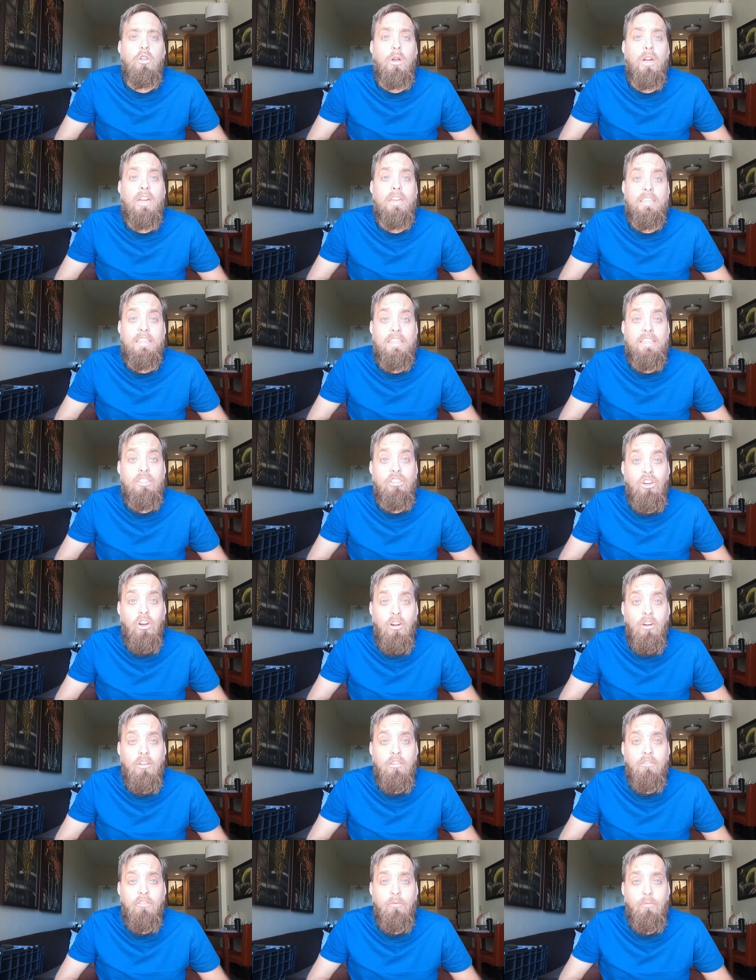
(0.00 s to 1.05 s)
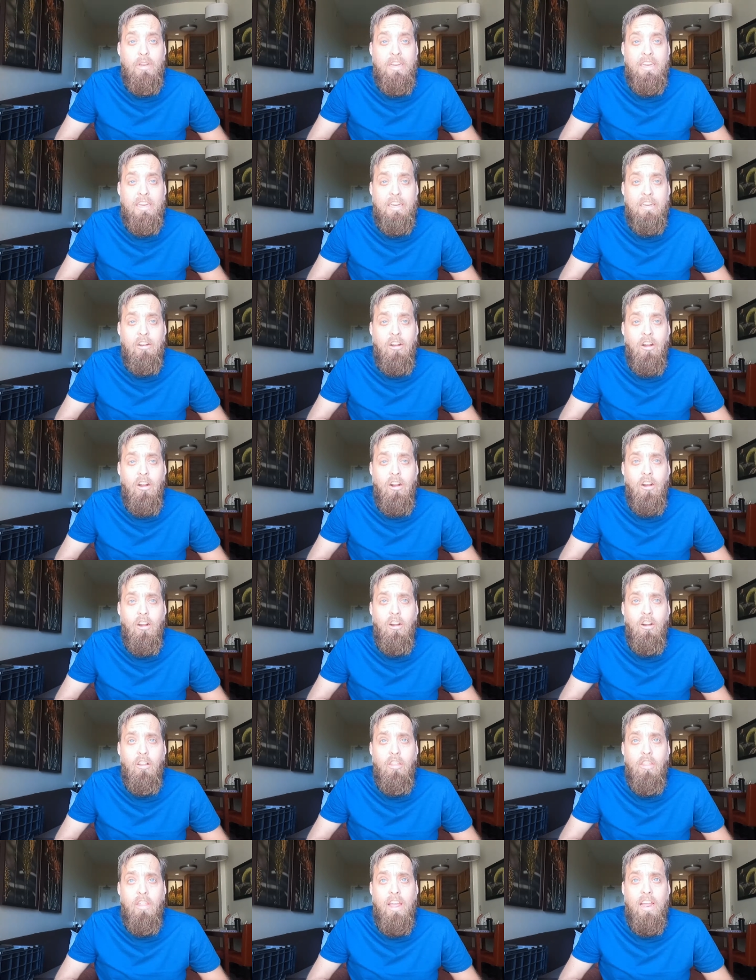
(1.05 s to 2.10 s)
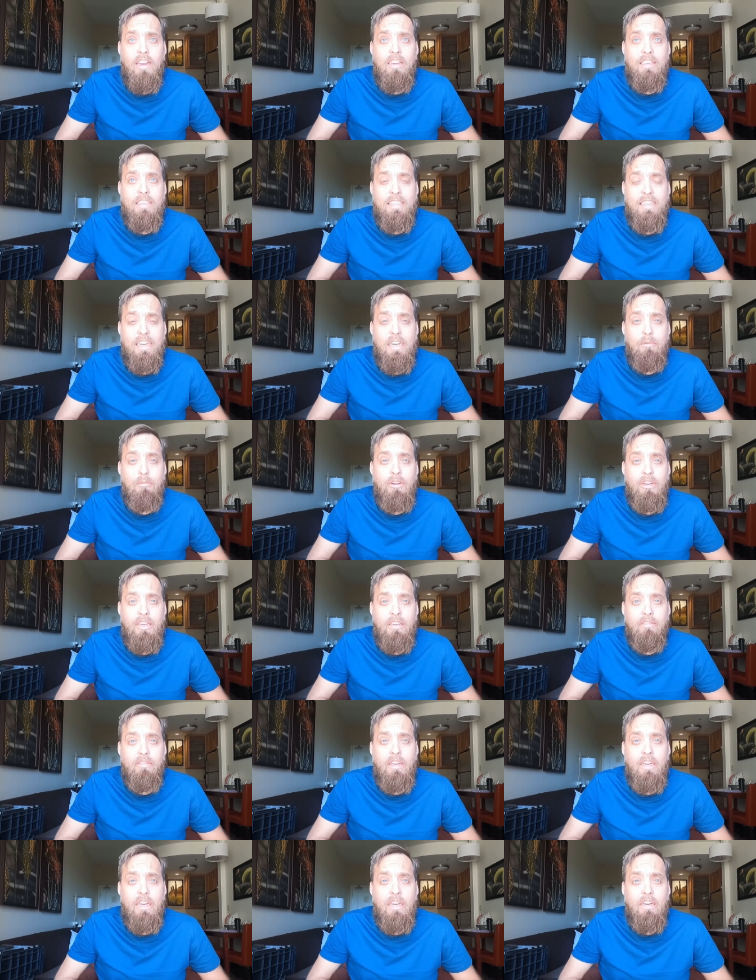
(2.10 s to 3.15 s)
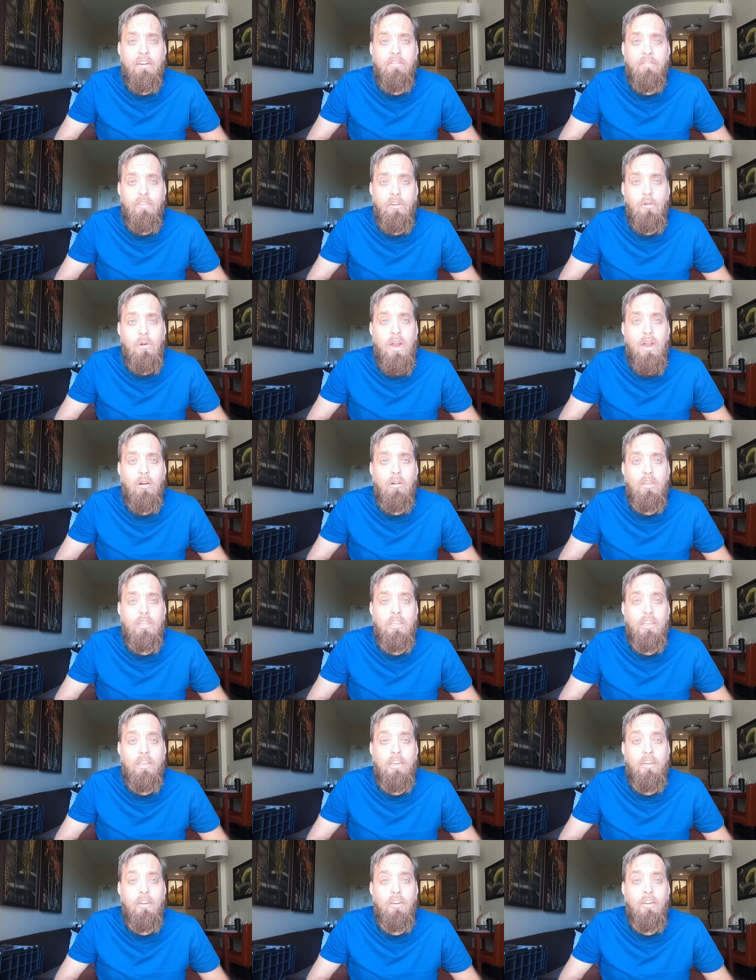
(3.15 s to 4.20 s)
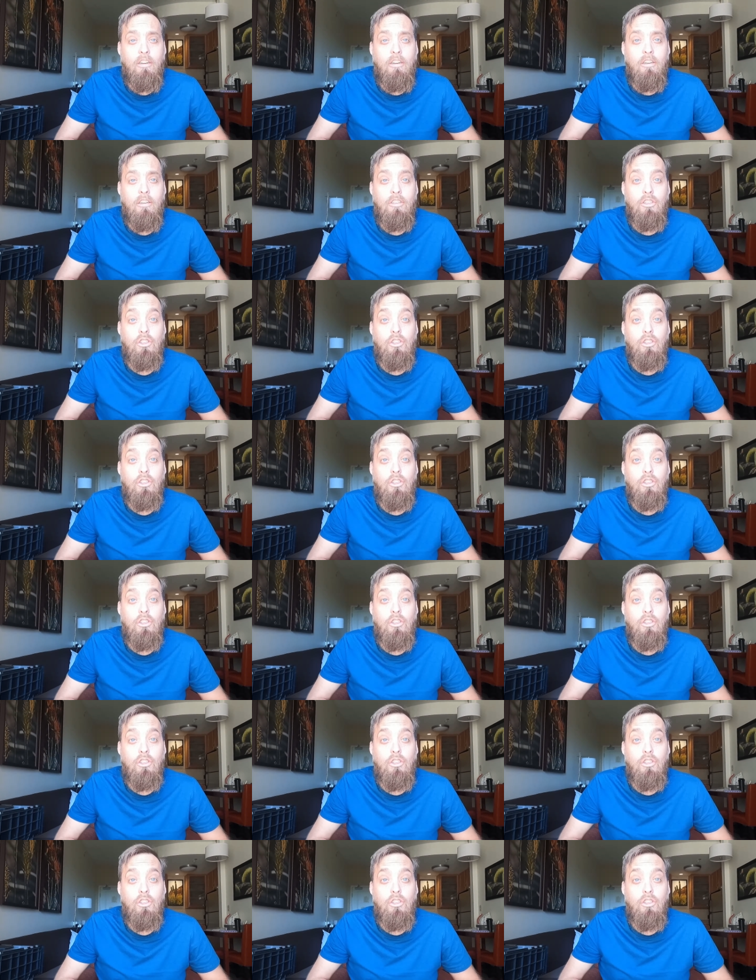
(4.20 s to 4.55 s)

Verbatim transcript: So I got discharged from the ER that same evening, a few hours later.